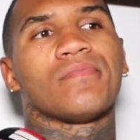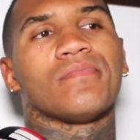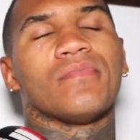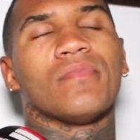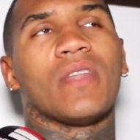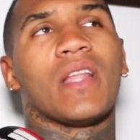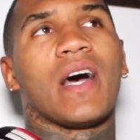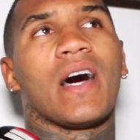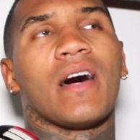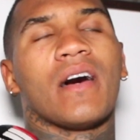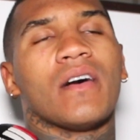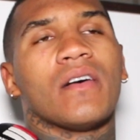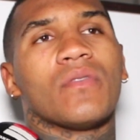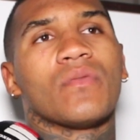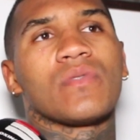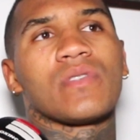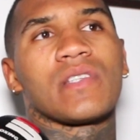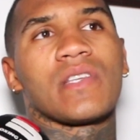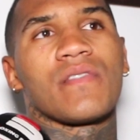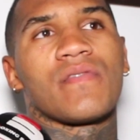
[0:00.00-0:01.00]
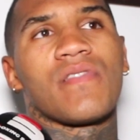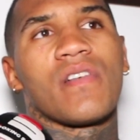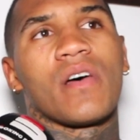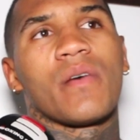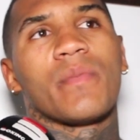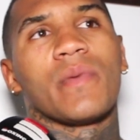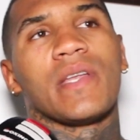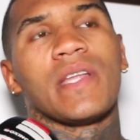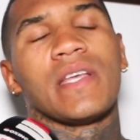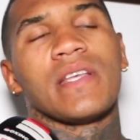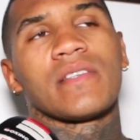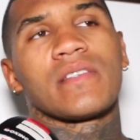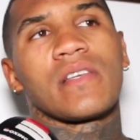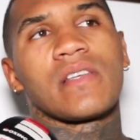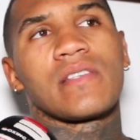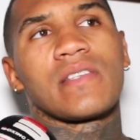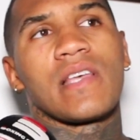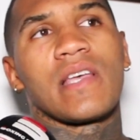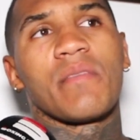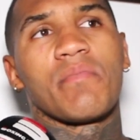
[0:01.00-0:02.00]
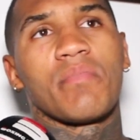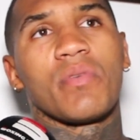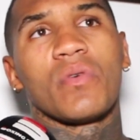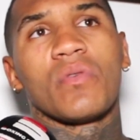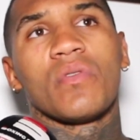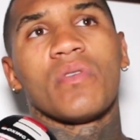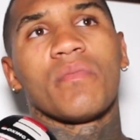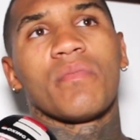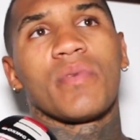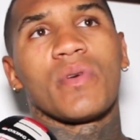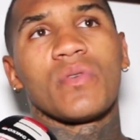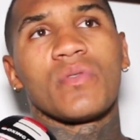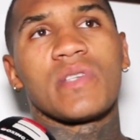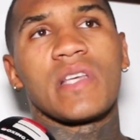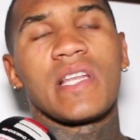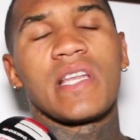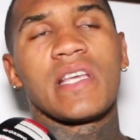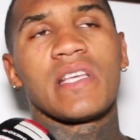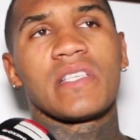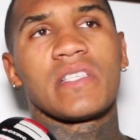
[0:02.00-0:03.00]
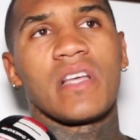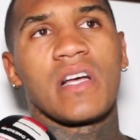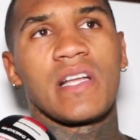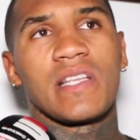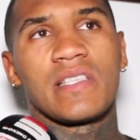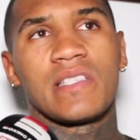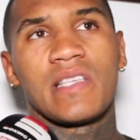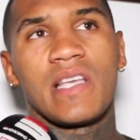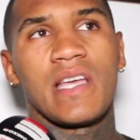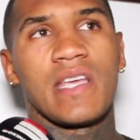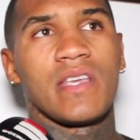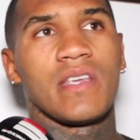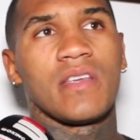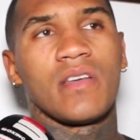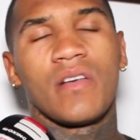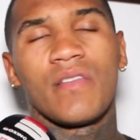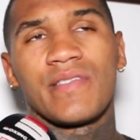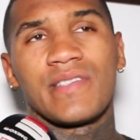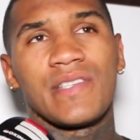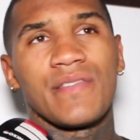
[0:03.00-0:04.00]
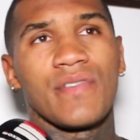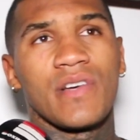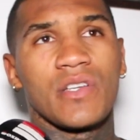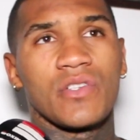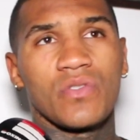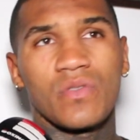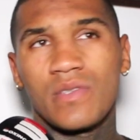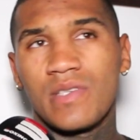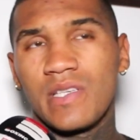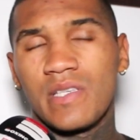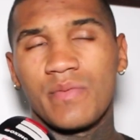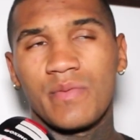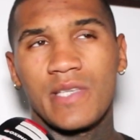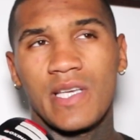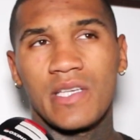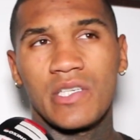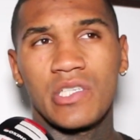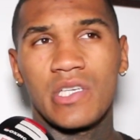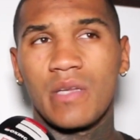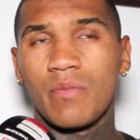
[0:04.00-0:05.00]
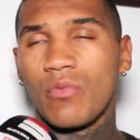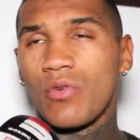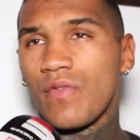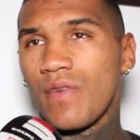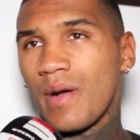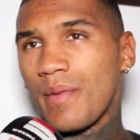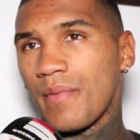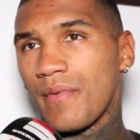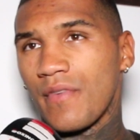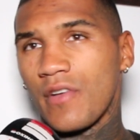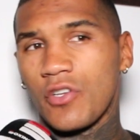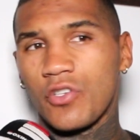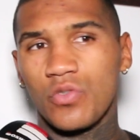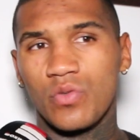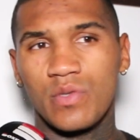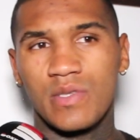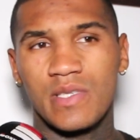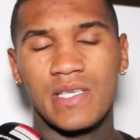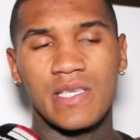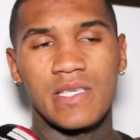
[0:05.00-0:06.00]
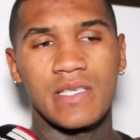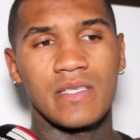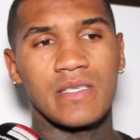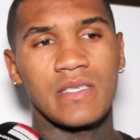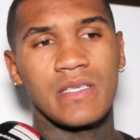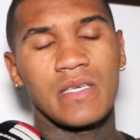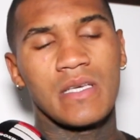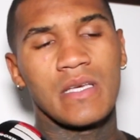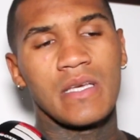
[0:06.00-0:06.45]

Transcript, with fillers: No, I wouldn't say Thurman is. I'd say Bo Boots Ennis. I'd say, obviously, Virgil Ortiz potentially move up, but Virgil Ortiz.